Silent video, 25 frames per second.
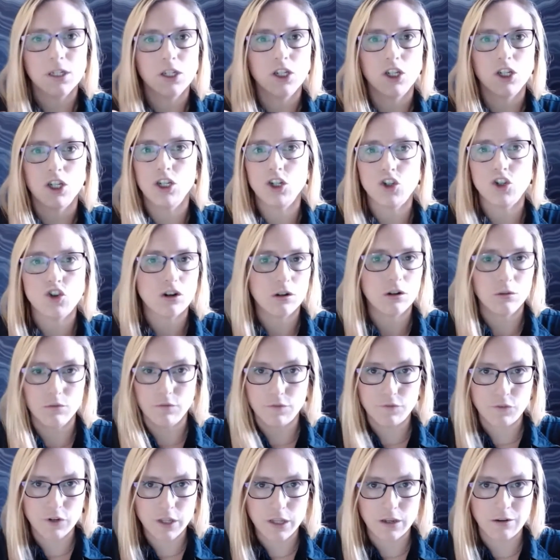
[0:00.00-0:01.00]
control
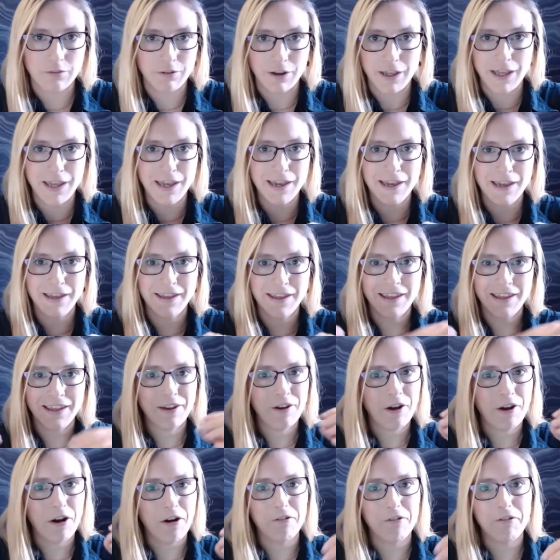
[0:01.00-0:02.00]
freakery
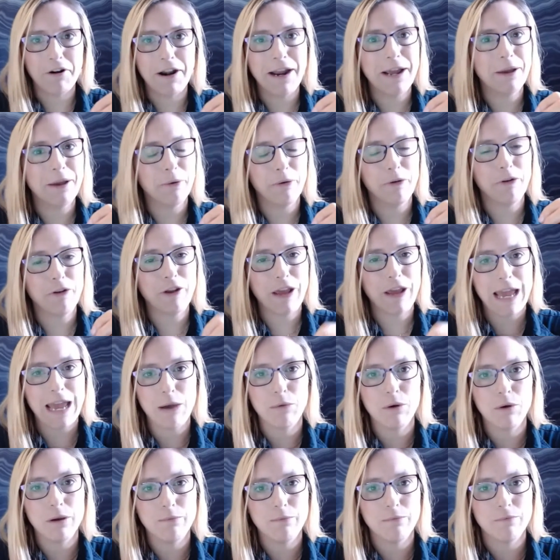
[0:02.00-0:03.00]
around
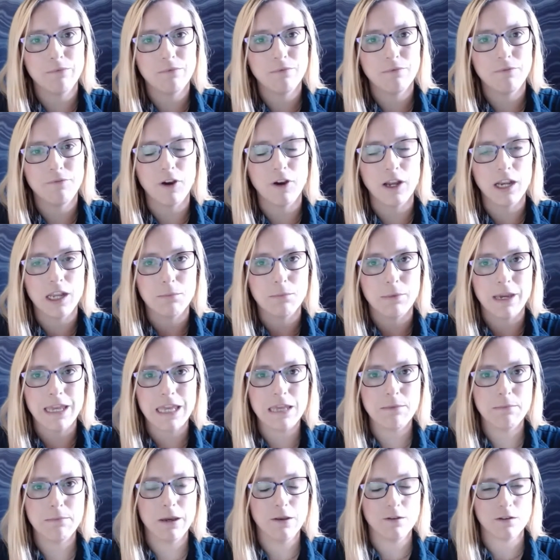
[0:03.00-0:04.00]
how I'm filing my
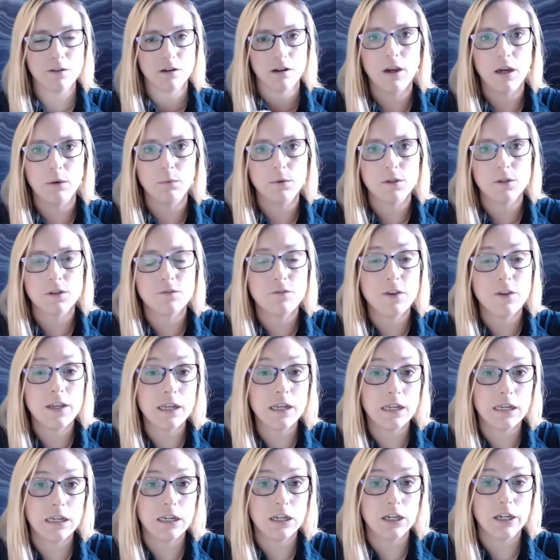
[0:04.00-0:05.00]
emails. And I was
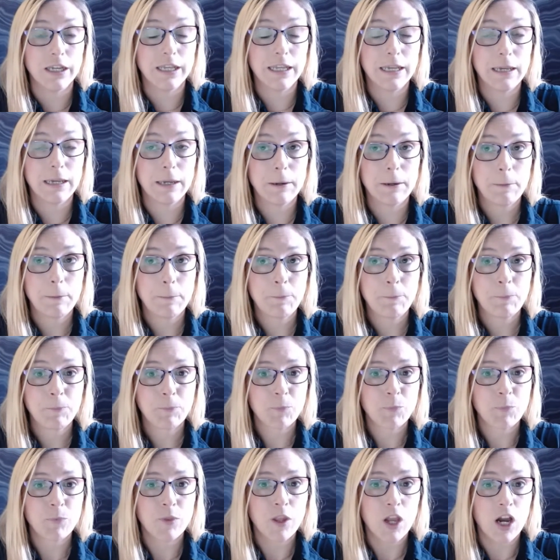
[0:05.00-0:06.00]
feeling like
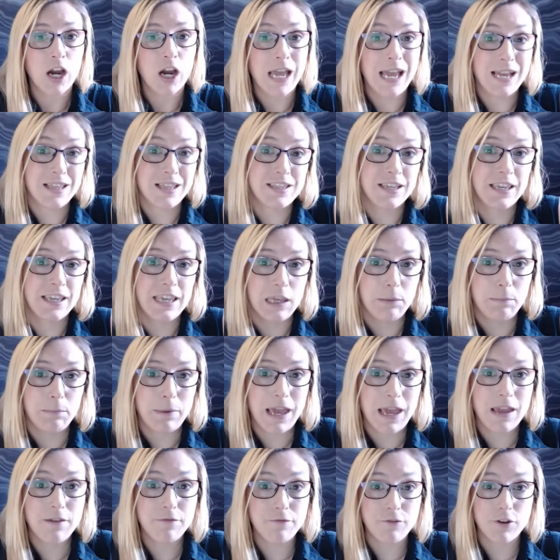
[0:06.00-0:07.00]
I had to keep
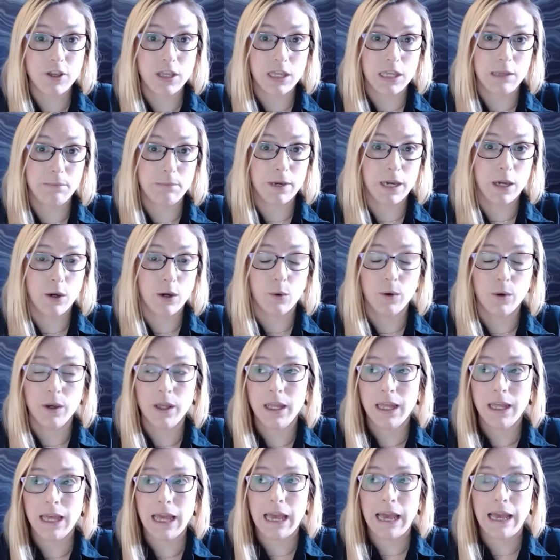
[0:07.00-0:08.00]
every email
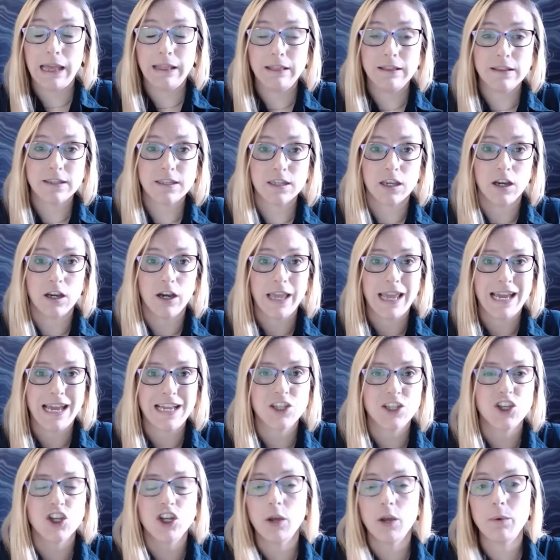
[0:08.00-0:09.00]
and I
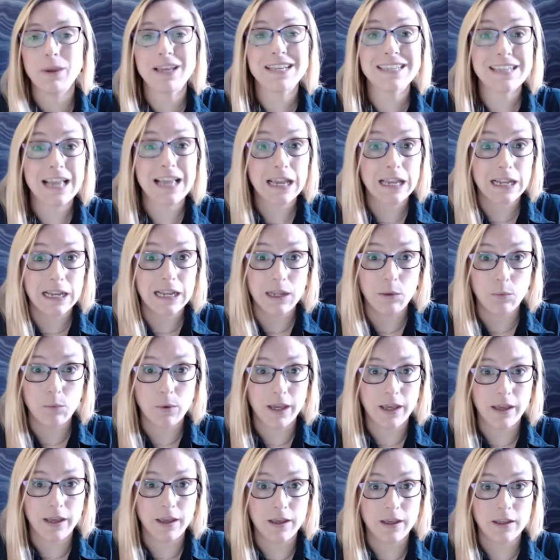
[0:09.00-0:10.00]
had to know exactly
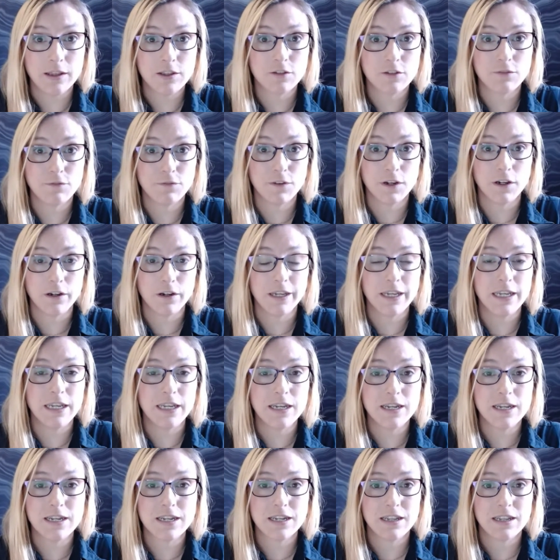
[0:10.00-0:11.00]
where to
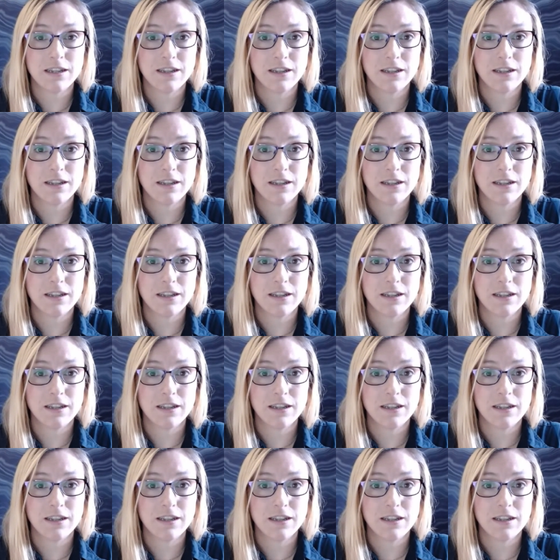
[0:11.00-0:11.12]
find